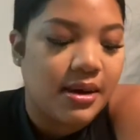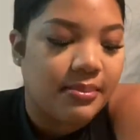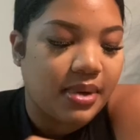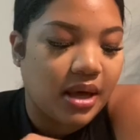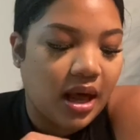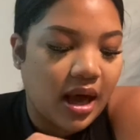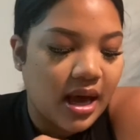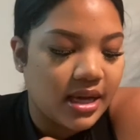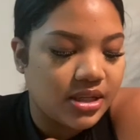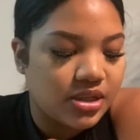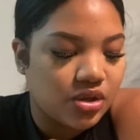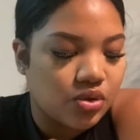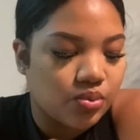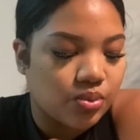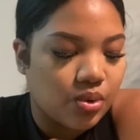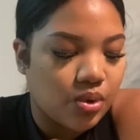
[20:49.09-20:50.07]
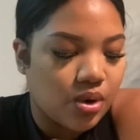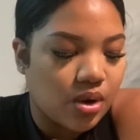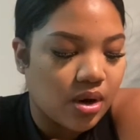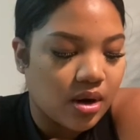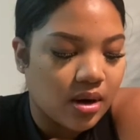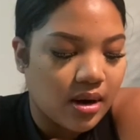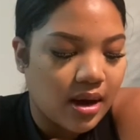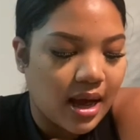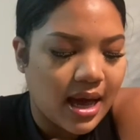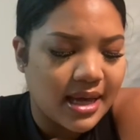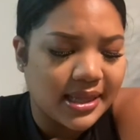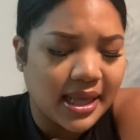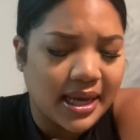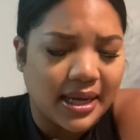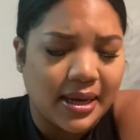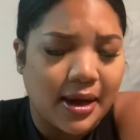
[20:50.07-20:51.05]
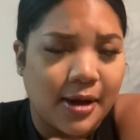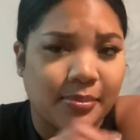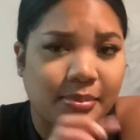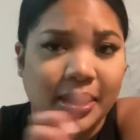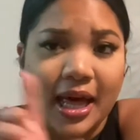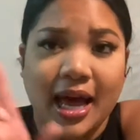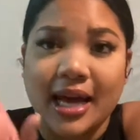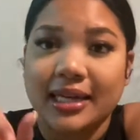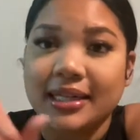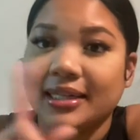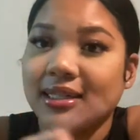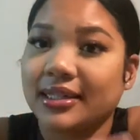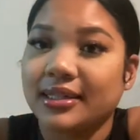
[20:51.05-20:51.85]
But I just wore, I had like a black